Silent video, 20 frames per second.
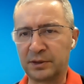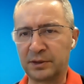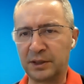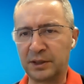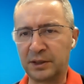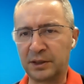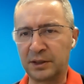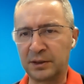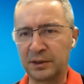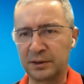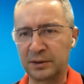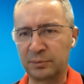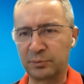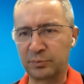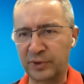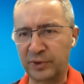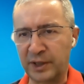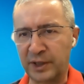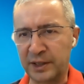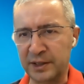ticket
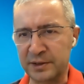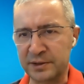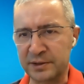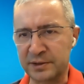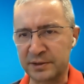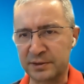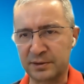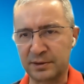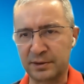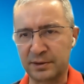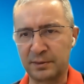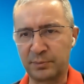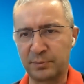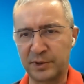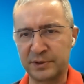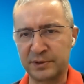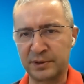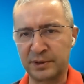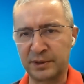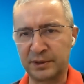price,
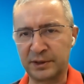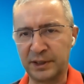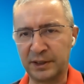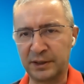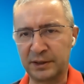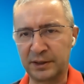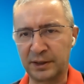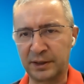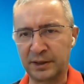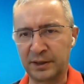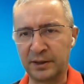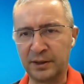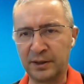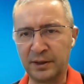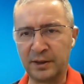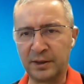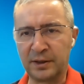personal data,